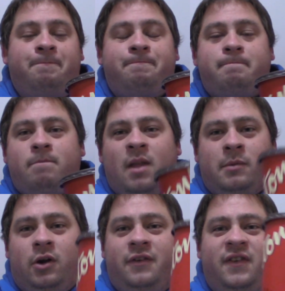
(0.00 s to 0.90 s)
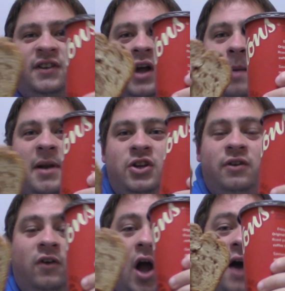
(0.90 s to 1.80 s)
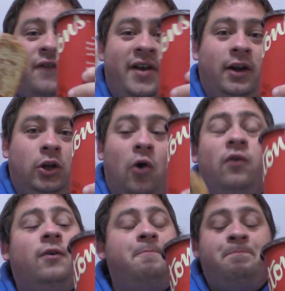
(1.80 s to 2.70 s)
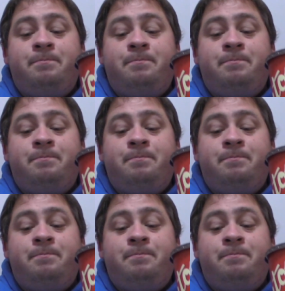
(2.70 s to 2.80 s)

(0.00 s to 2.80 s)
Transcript: I don't know if it's a combination of coffee and loaf,